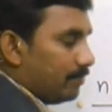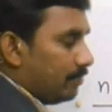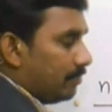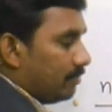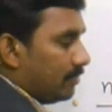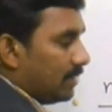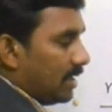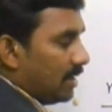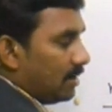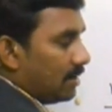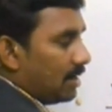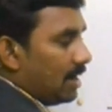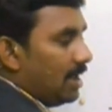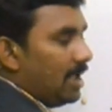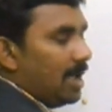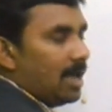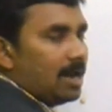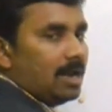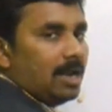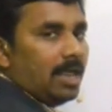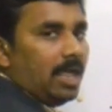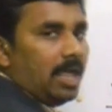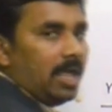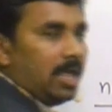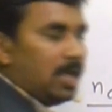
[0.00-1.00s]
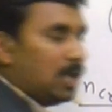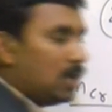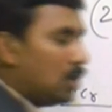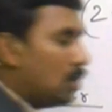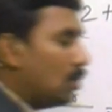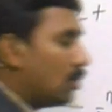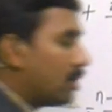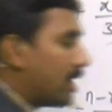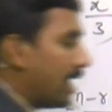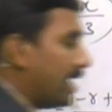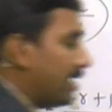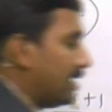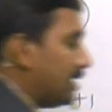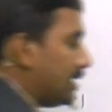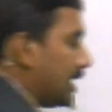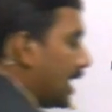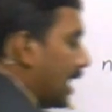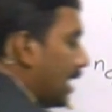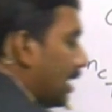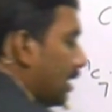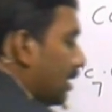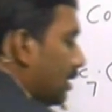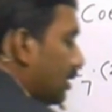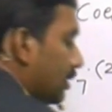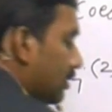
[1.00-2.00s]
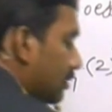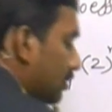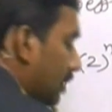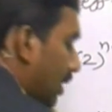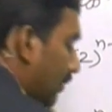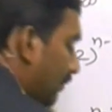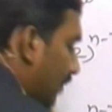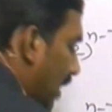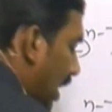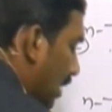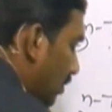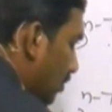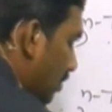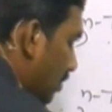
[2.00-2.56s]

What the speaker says: Then clearly you can tell the value